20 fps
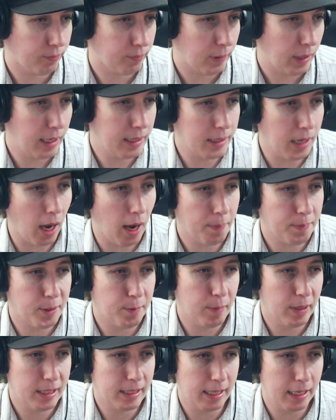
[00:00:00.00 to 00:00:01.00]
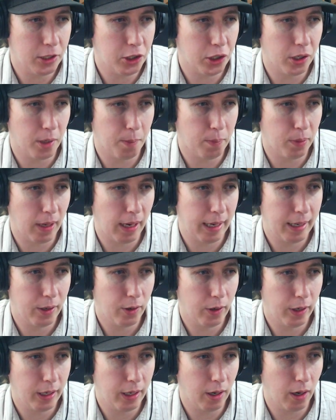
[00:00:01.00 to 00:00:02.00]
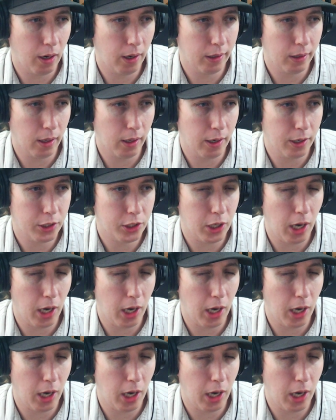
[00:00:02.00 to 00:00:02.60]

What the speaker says: Is optimization a priority on launch?